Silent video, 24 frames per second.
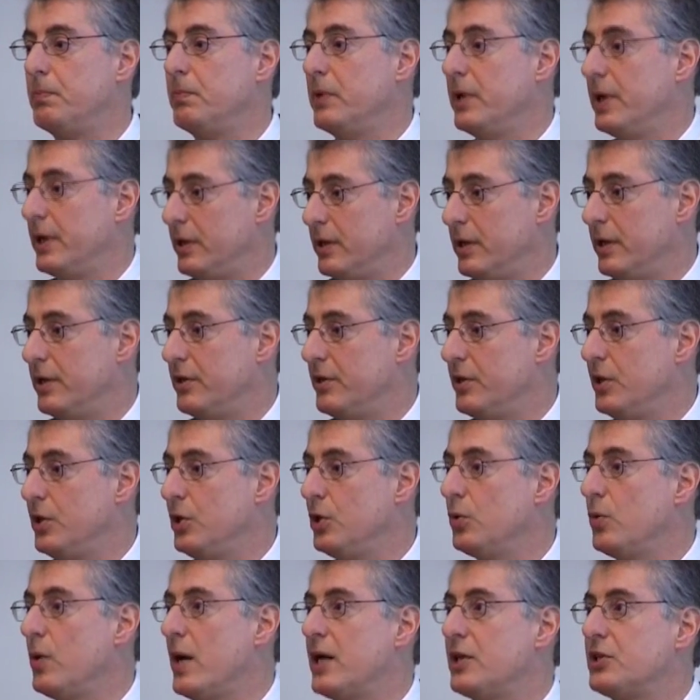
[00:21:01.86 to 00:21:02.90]
in the
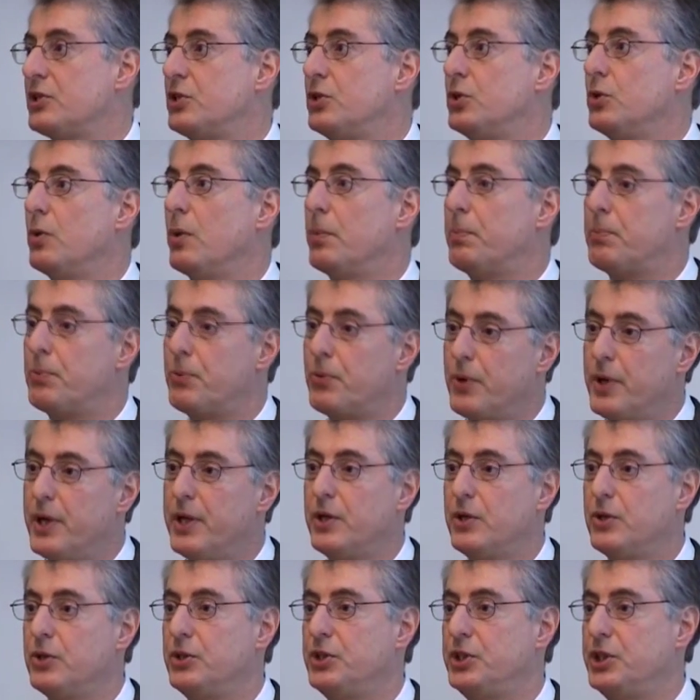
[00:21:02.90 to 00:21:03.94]
US do a pretty
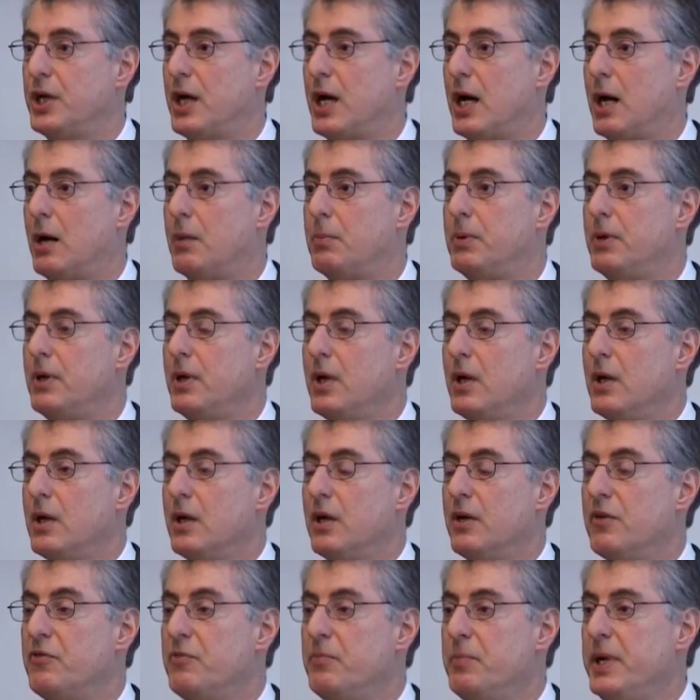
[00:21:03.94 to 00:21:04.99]
good job
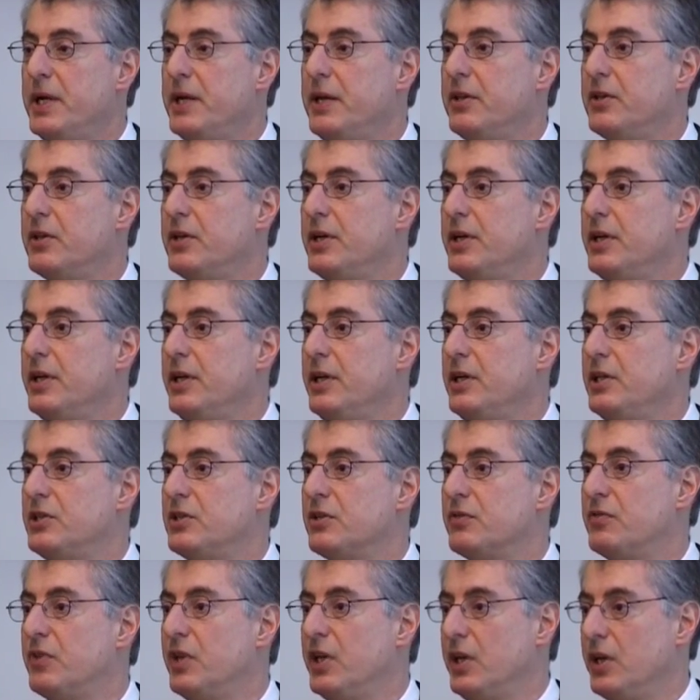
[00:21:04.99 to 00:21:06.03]
of meeting the needs
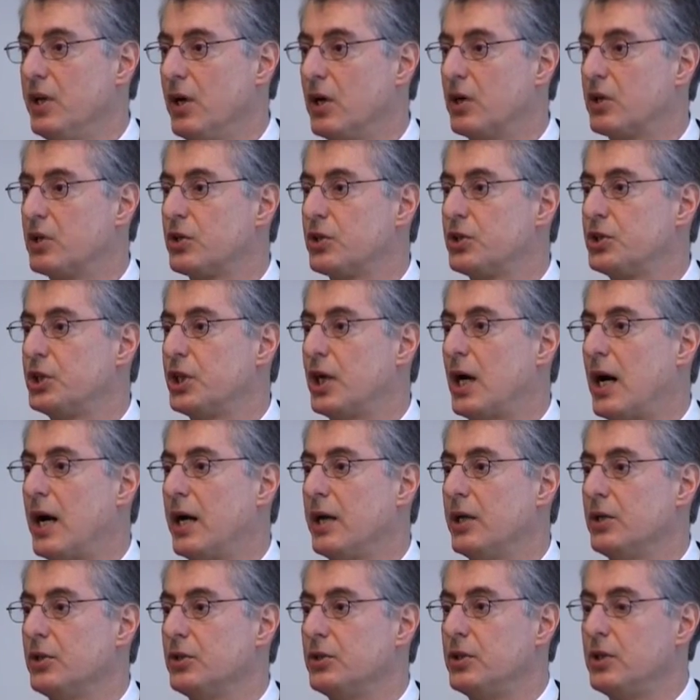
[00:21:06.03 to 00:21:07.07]
of the younger
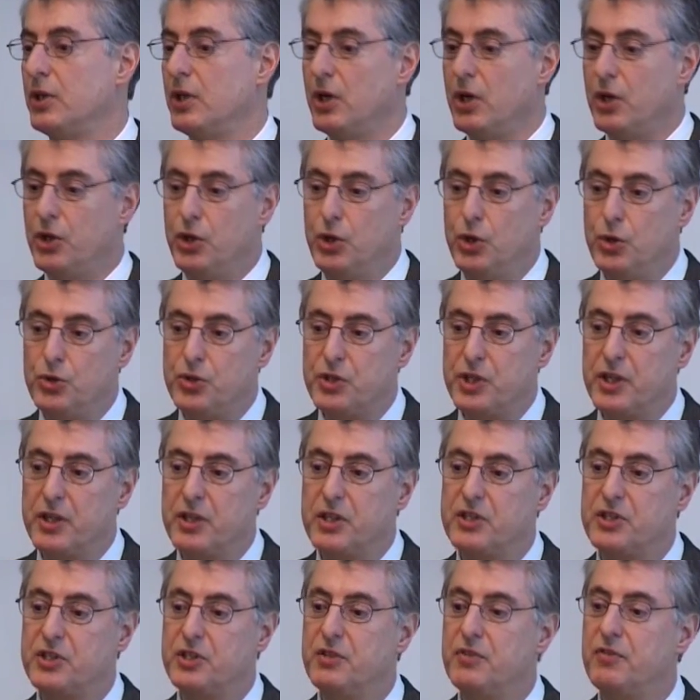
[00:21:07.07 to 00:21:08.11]
child using
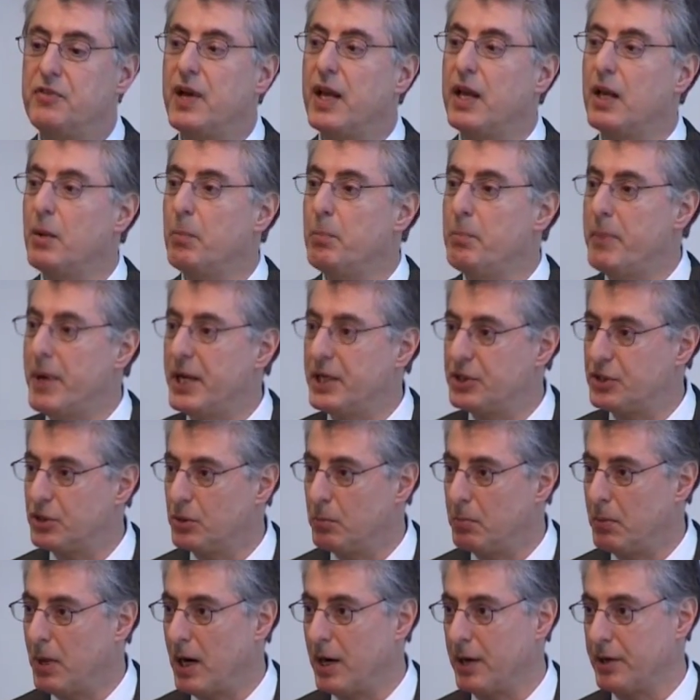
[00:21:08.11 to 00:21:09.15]
this developmental
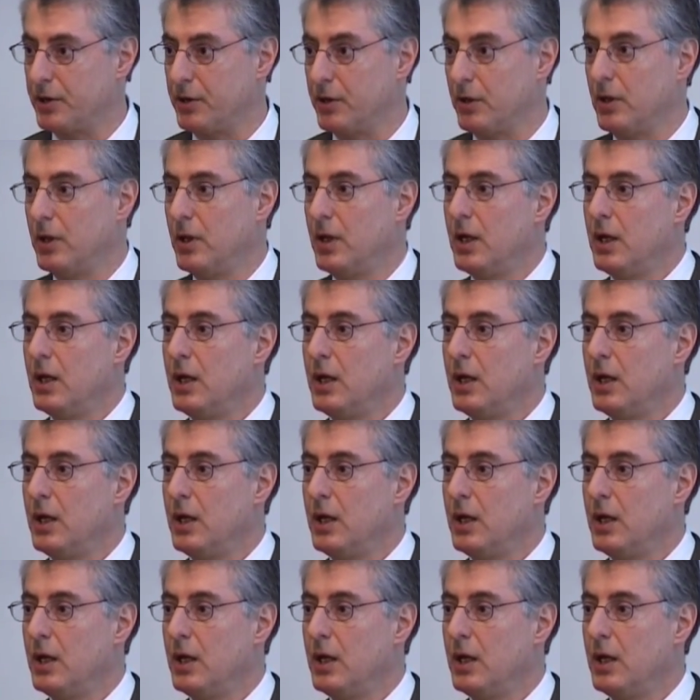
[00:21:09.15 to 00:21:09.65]
model.